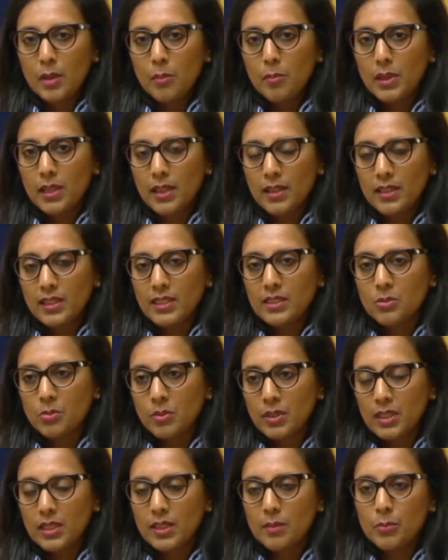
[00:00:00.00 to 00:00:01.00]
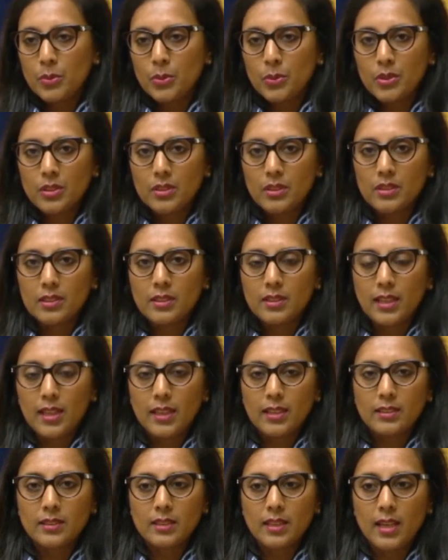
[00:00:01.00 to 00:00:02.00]
But I think it's really important
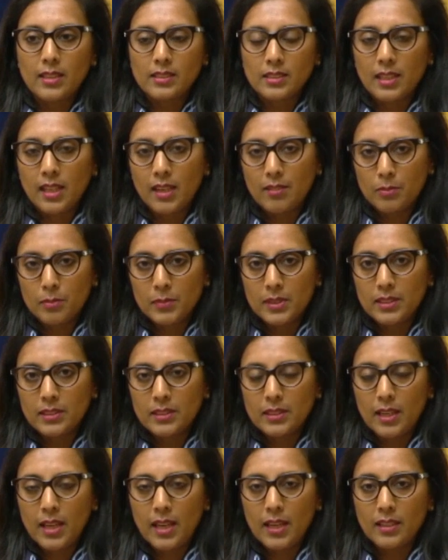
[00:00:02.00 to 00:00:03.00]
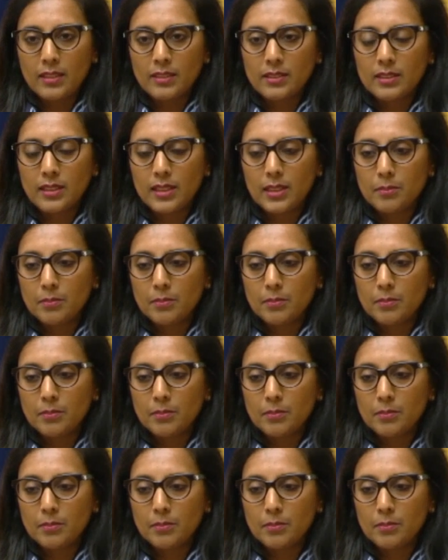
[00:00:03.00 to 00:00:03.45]
that as a government and